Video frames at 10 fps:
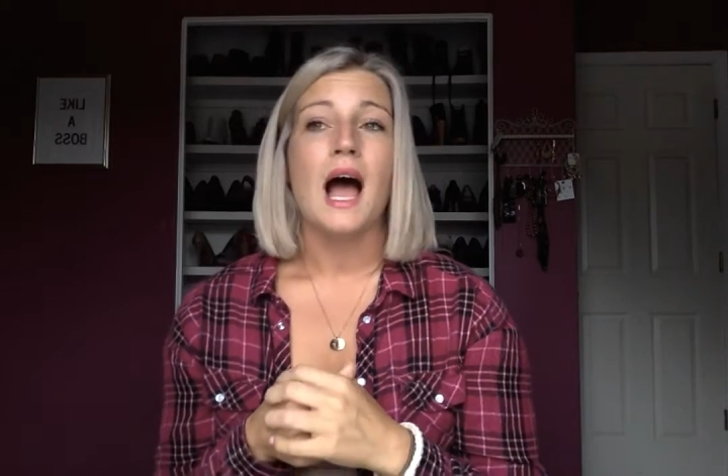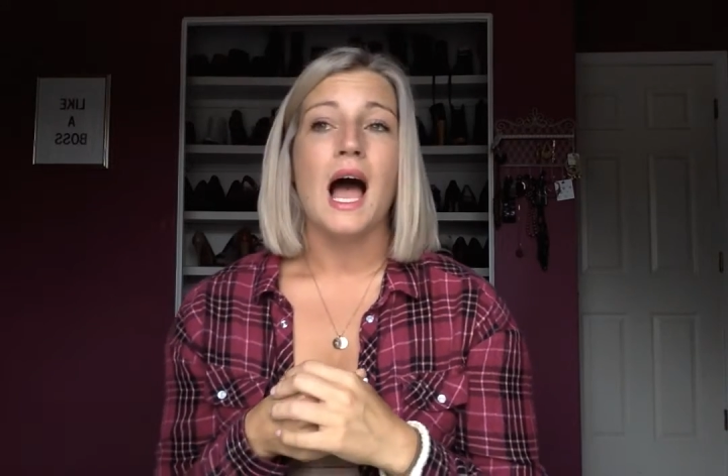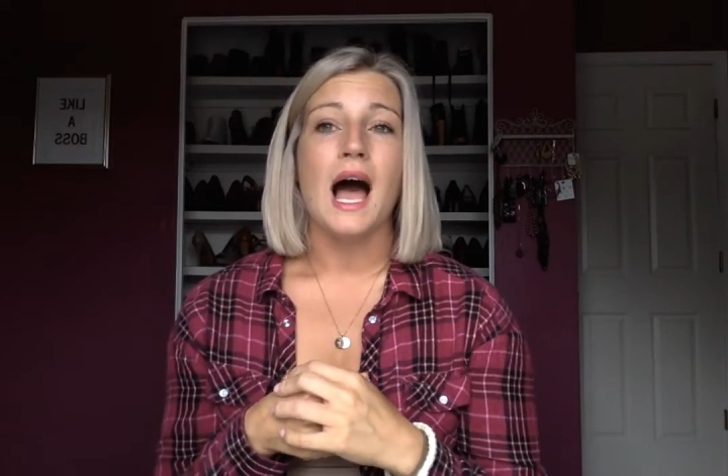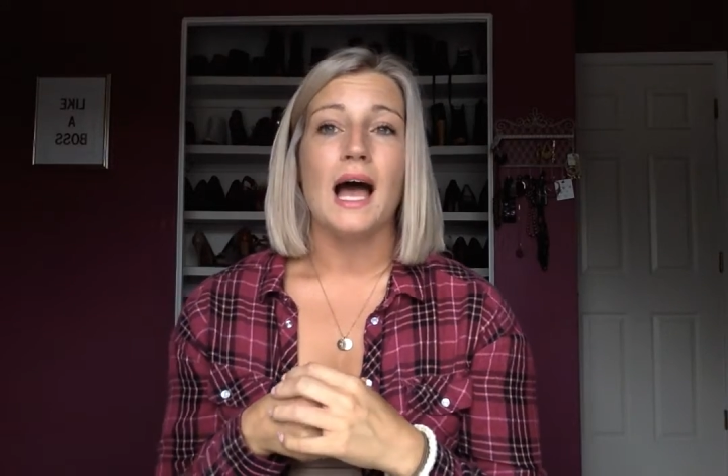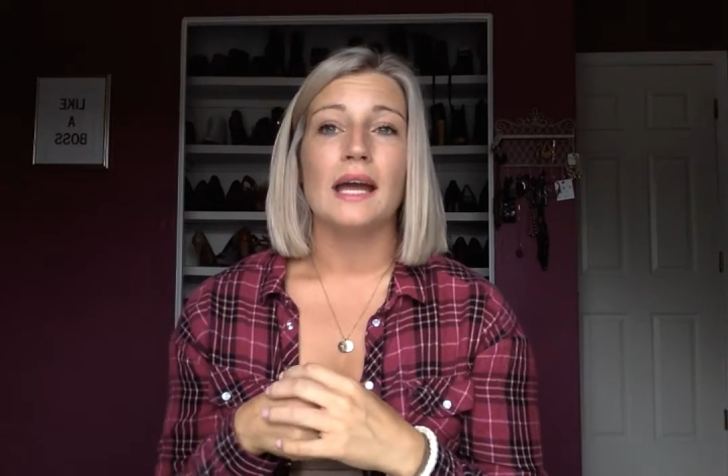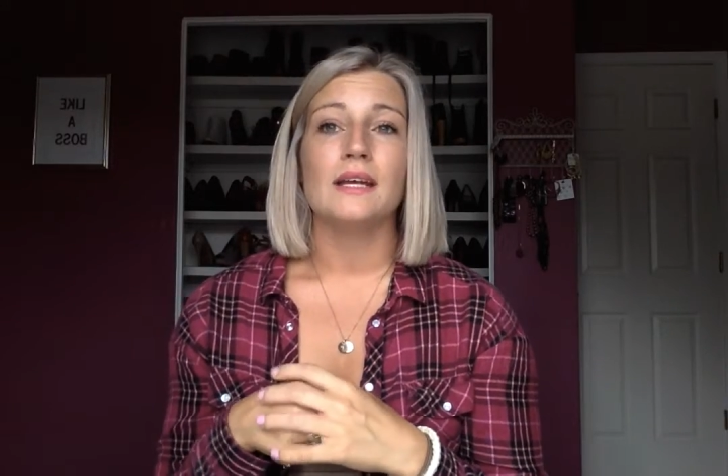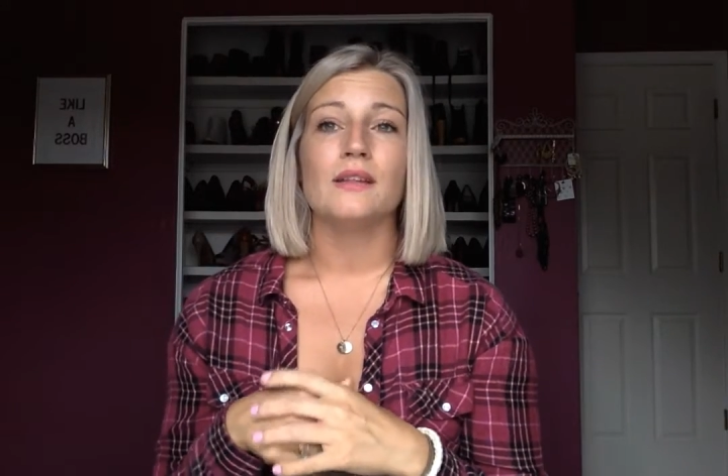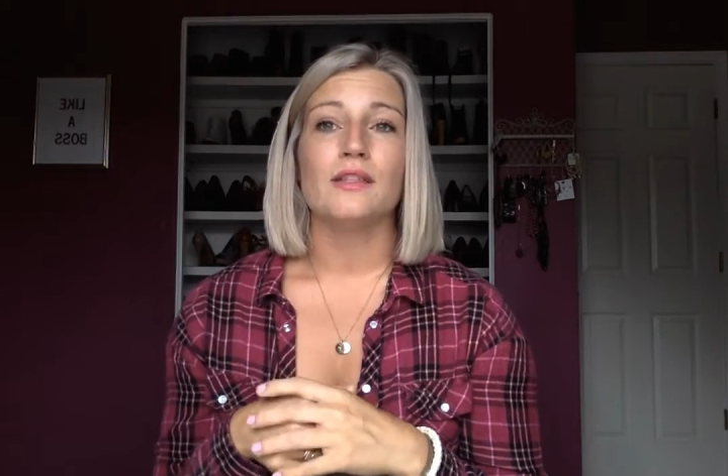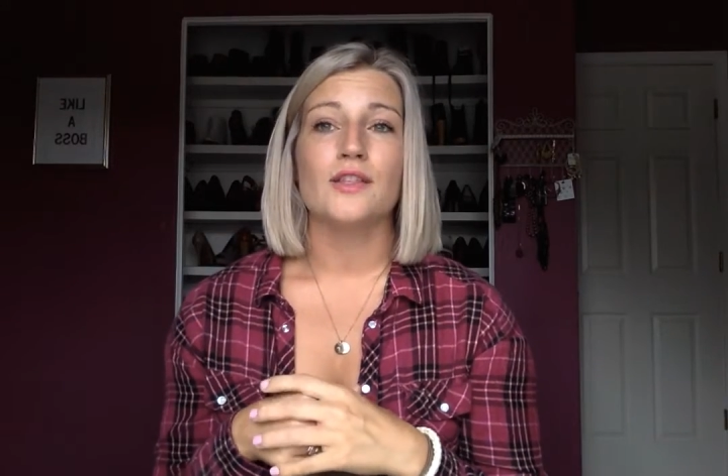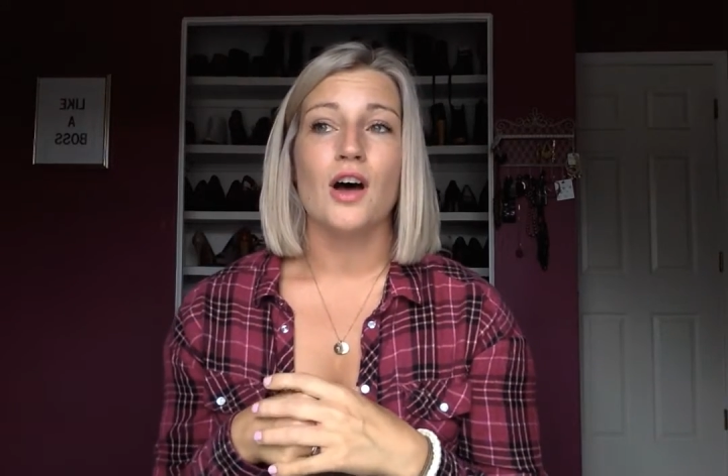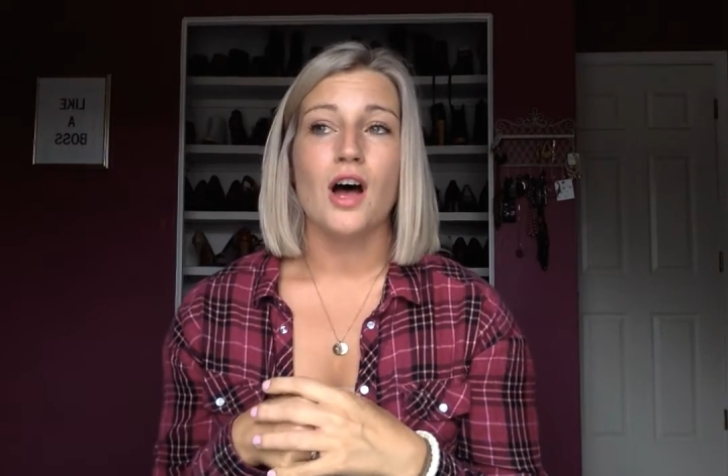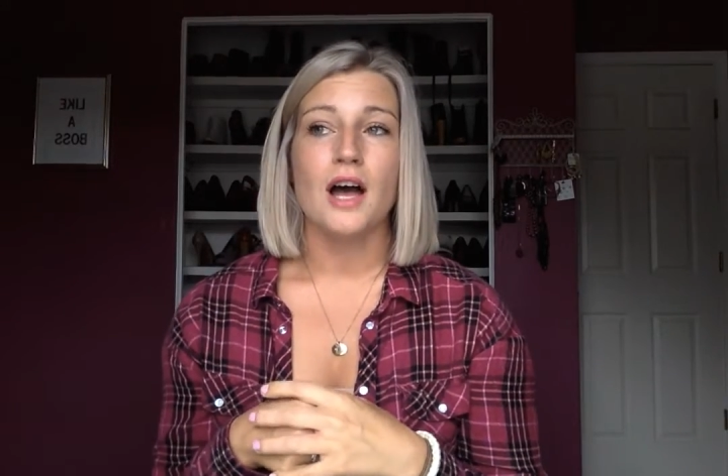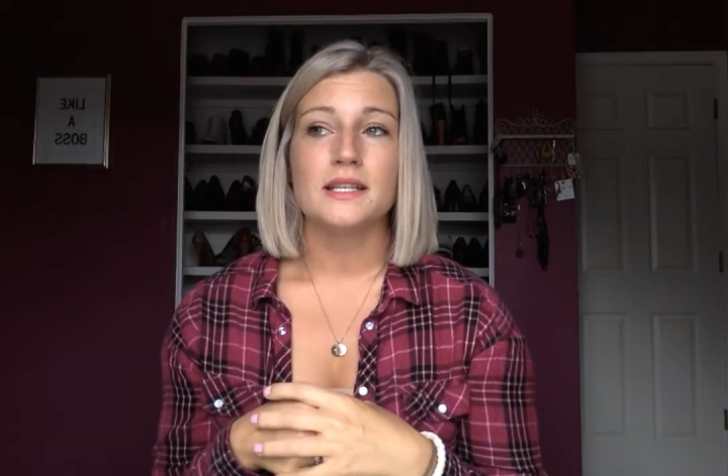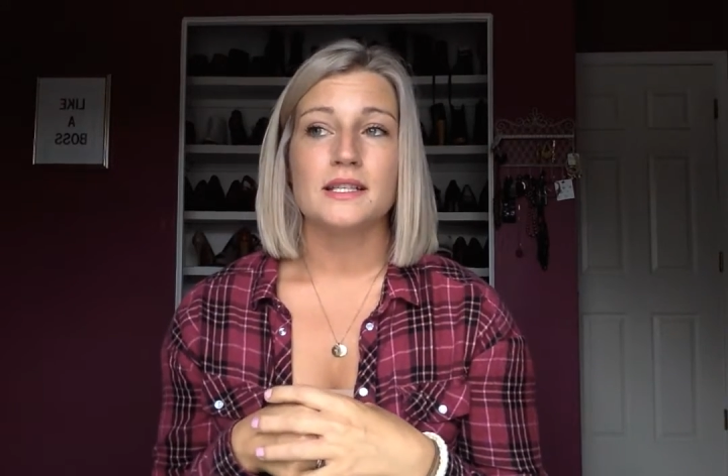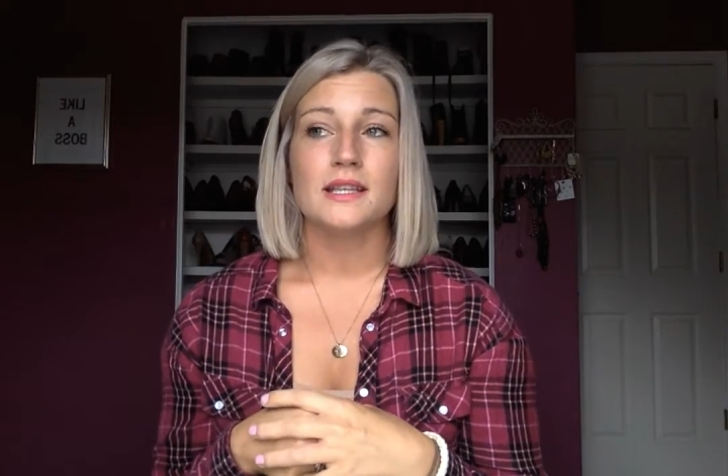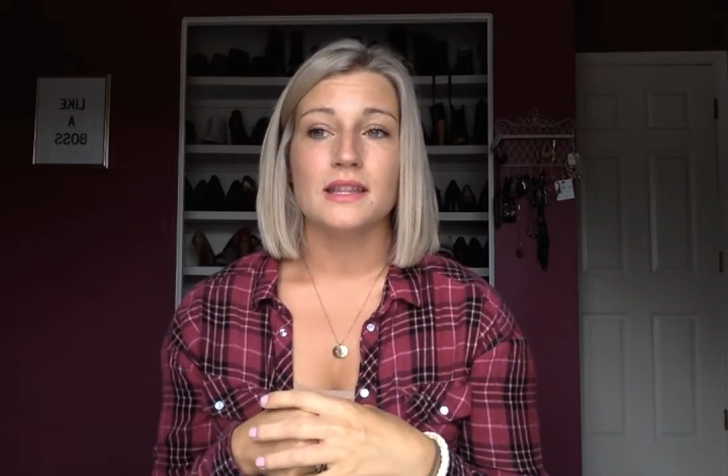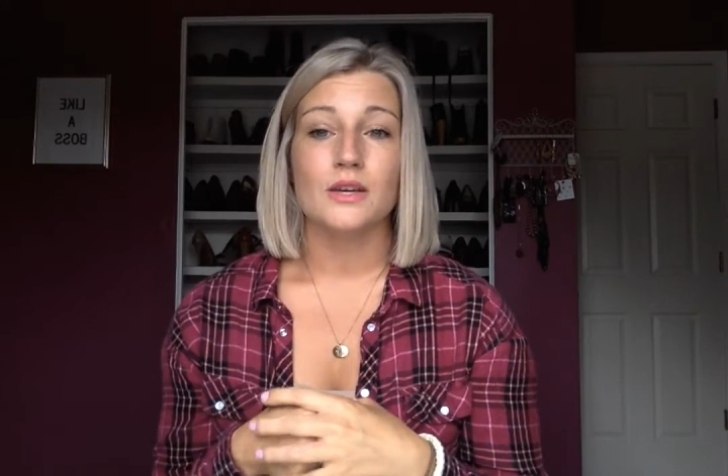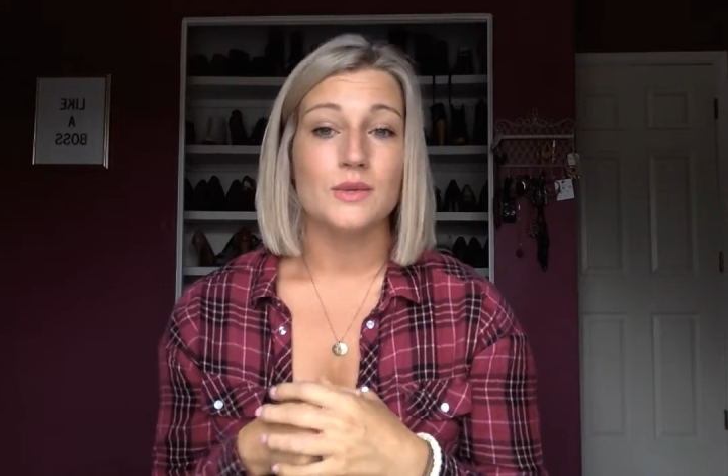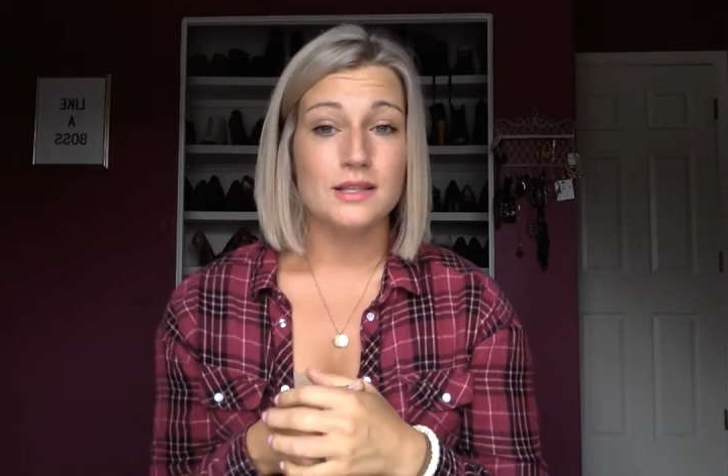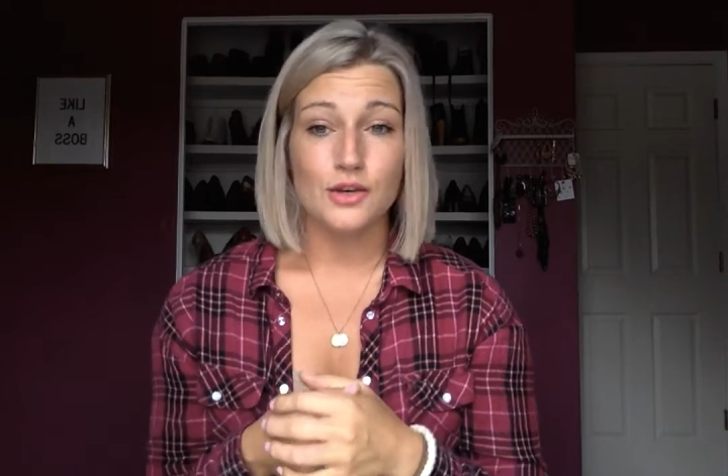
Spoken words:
I thought that there was